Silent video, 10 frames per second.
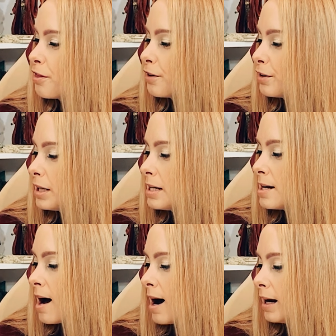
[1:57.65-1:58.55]

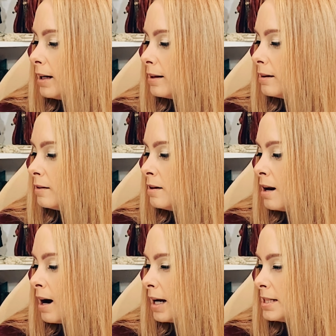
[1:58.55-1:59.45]

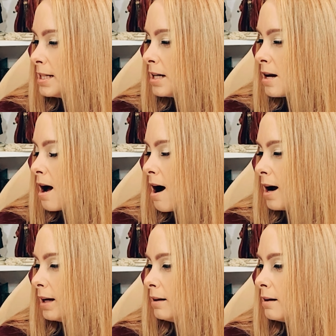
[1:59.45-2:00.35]

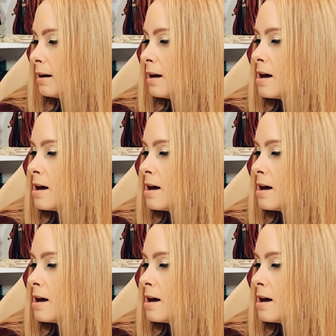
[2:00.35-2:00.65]
$39.99.